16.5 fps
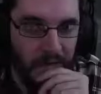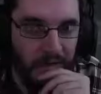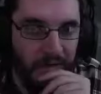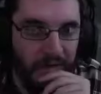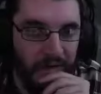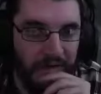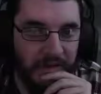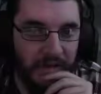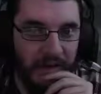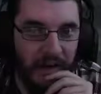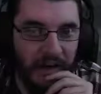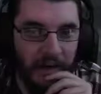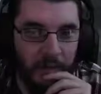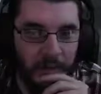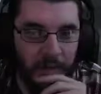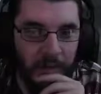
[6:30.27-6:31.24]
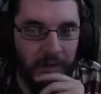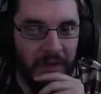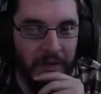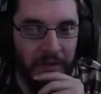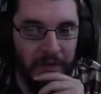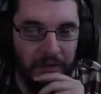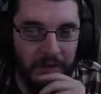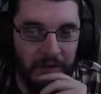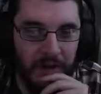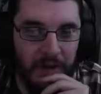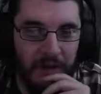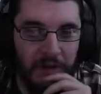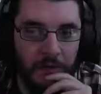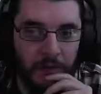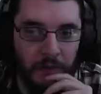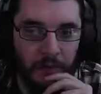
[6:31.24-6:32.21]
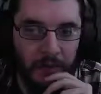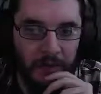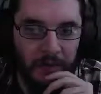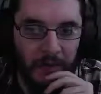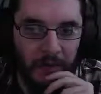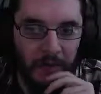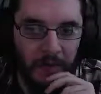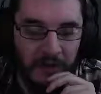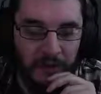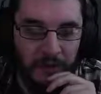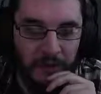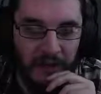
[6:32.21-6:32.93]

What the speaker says: Fixed an item where players could not use weapon special